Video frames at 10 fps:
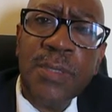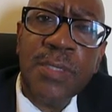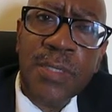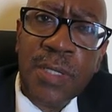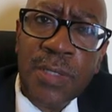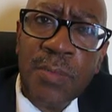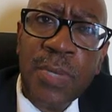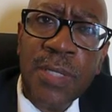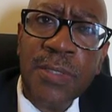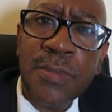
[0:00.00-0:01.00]
He's an
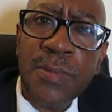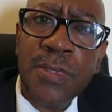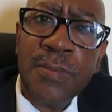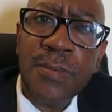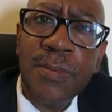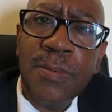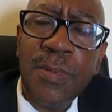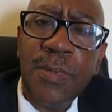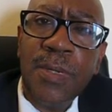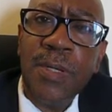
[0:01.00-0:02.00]
independent,
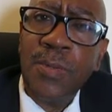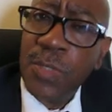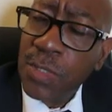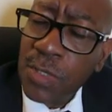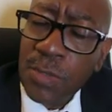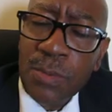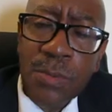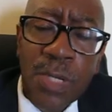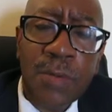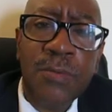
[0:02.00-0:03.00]
which is,
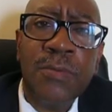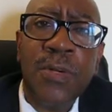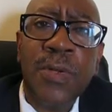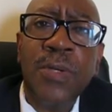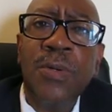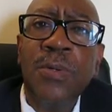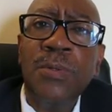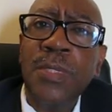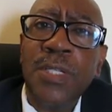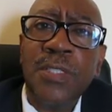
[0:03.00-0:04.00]
very cool.
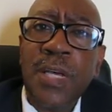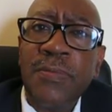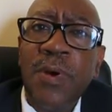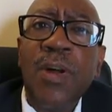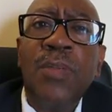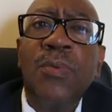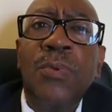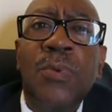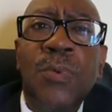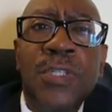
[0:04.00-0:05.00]
Because after all,
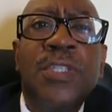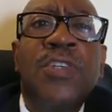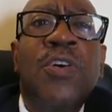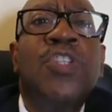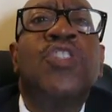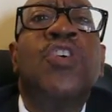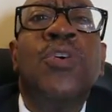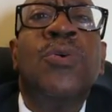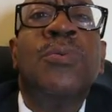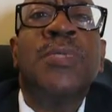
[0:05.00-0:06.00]
what does our
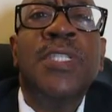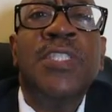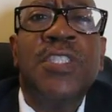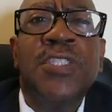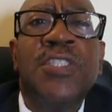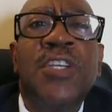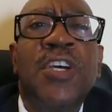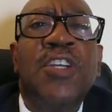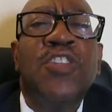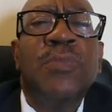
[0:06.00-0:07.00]
show teach us?
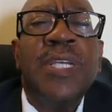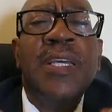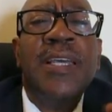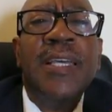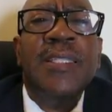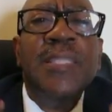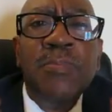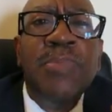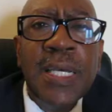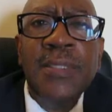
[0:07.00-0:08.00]
To be
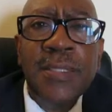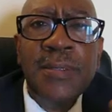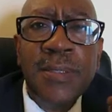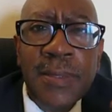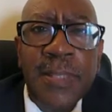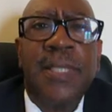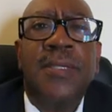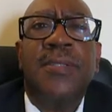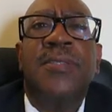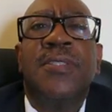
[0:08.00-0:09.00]
independent
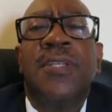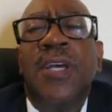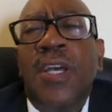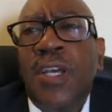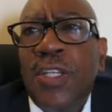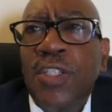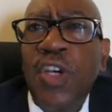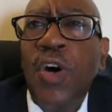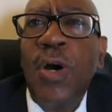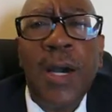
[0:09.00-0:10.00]
thinkers.
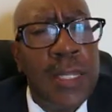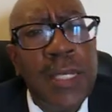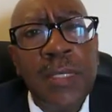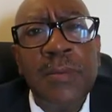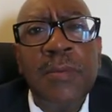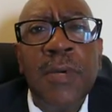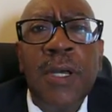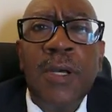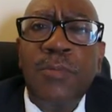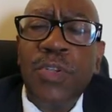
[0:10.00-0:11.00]
So I like
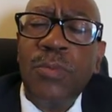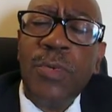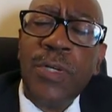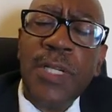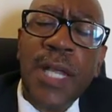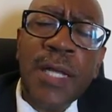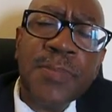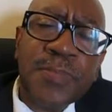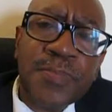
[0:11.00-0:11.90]
Bloomberg a lot.